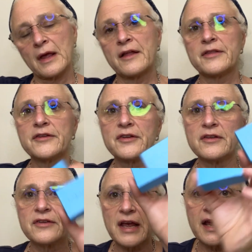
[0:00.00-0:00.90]
This
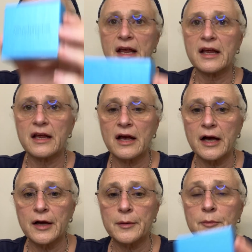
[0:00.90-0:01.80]
is a
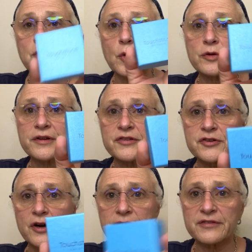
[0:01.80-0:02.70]
Golden
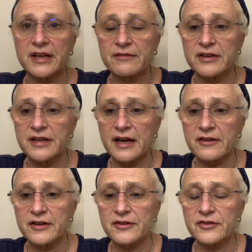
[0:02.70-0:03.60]
Star of David
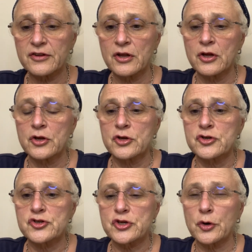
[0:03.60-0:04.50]
necklace.
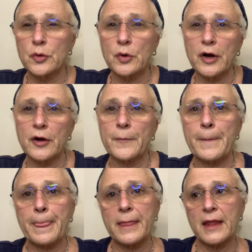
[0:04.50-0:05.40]
So
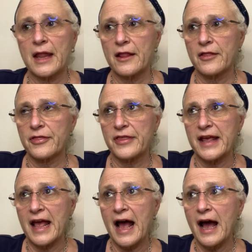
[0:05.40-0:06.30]
they
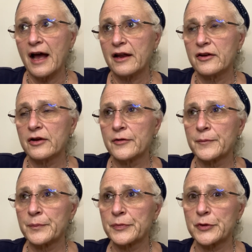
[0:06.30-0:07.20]
had
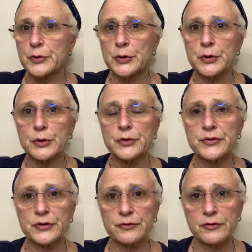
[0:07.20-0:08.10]
the little
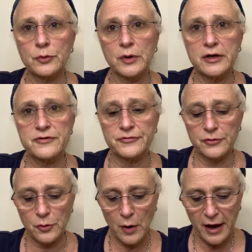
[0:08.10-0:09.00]
silver one for
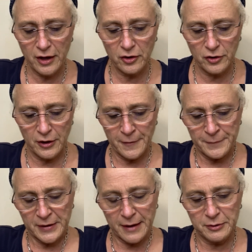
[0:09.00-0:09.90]
a while.
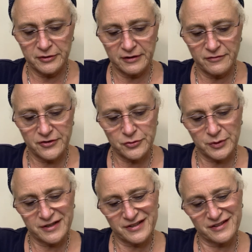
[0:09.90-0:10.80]
I believe this one
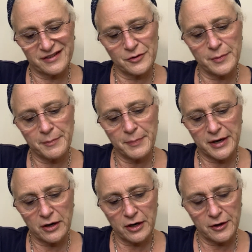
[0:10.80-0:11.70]
is a little bit
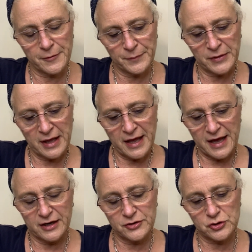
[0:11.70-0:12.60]
bigger,
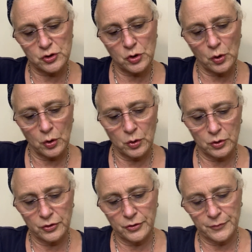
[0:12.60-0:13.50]
and it's
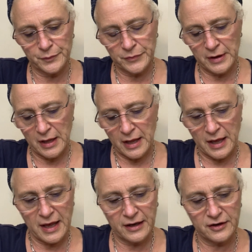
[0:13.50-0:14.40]
gold,
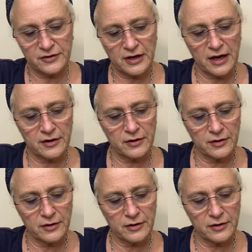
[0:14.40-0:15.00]
and it's got